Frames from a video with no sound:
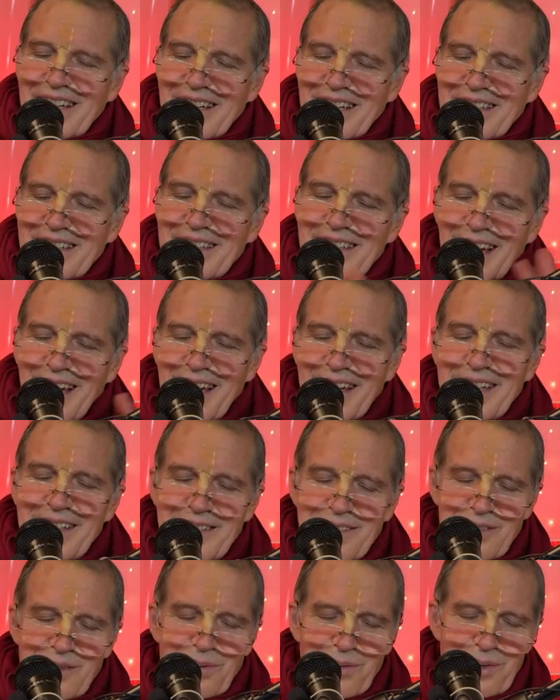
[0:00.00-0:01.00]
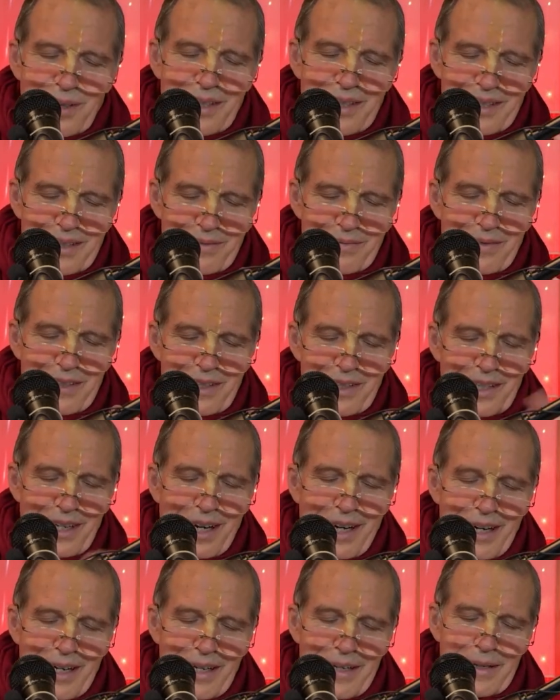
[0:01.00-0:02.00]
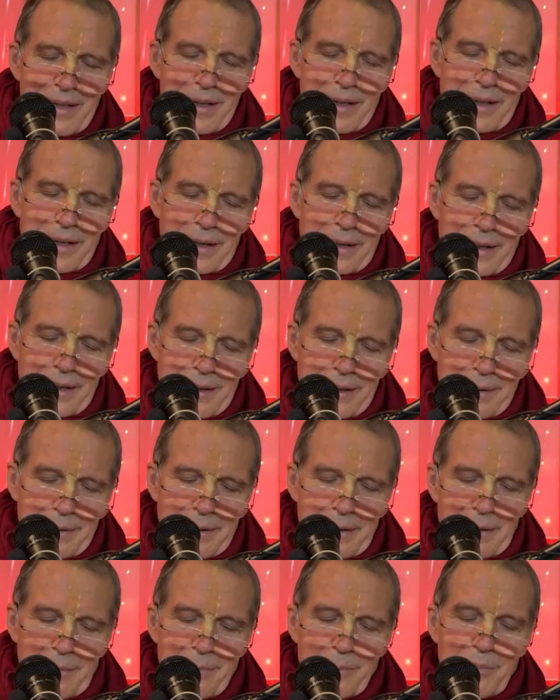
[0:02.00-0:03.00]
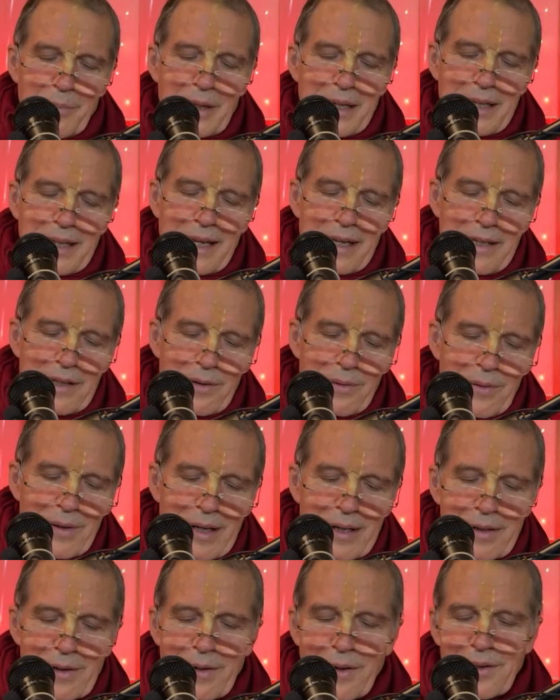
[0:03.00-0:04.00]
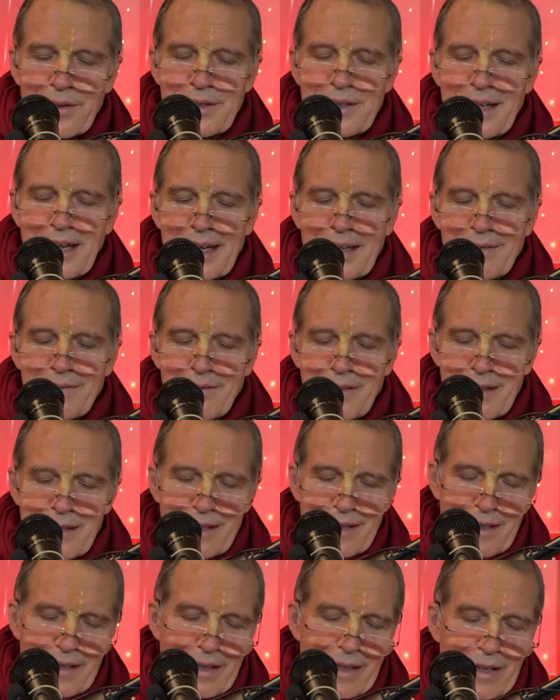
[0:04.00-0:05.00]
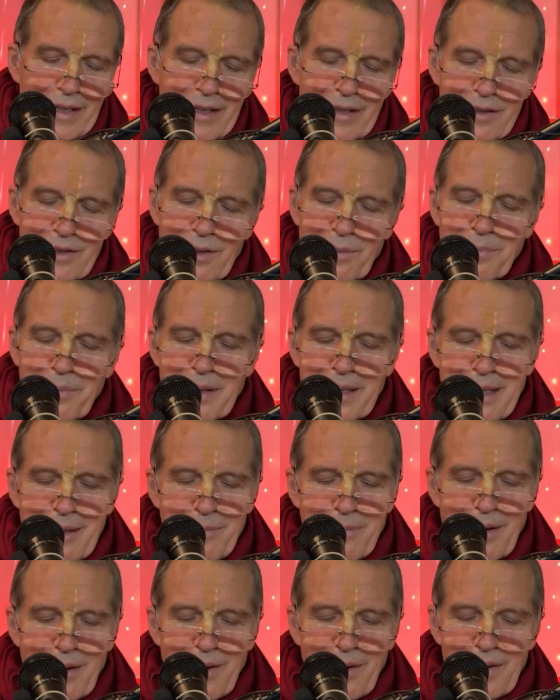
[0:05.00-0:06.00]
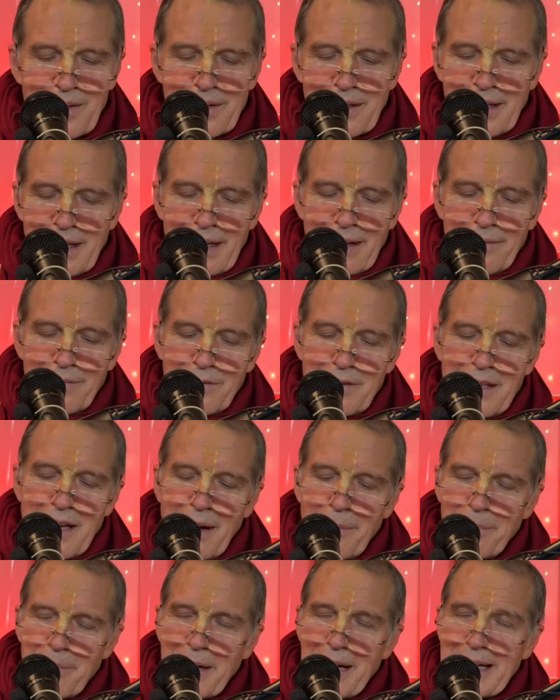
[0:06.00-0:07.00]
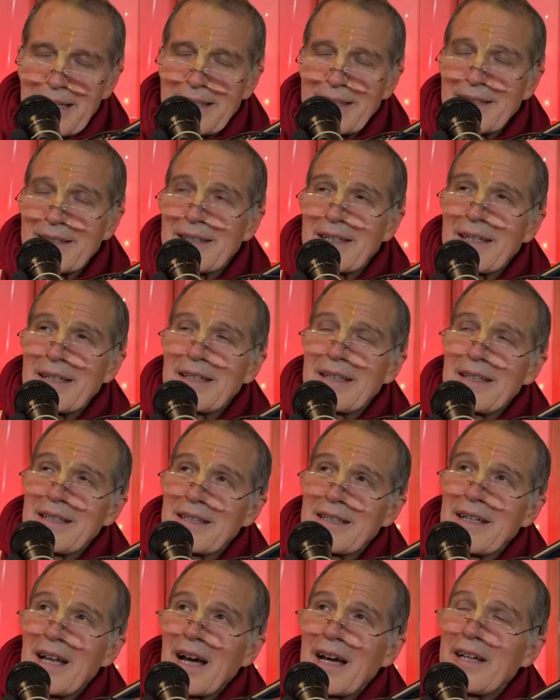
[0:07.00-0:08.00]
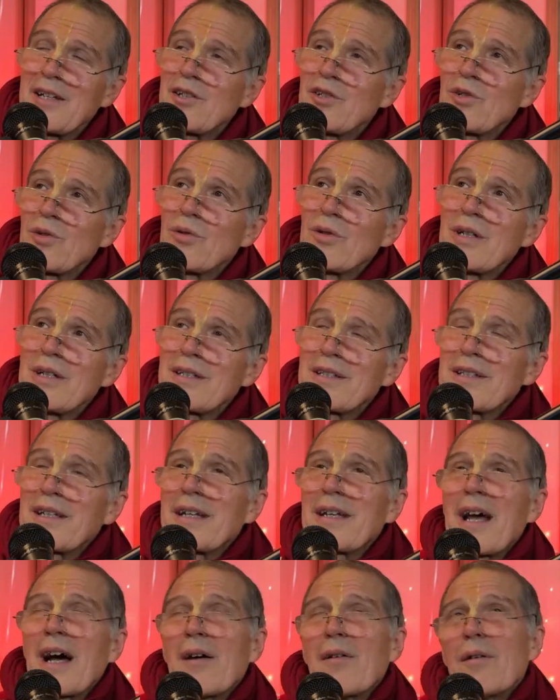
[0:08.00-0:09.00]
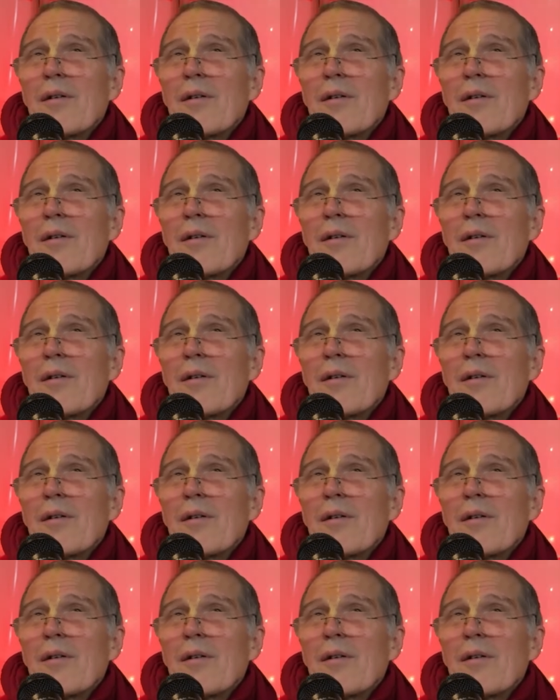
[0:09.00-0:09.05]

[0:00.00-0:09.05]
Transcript: nine jewels which are uh, bringing you in contact with the Supreme Lord. We are practicing these nine jewels in our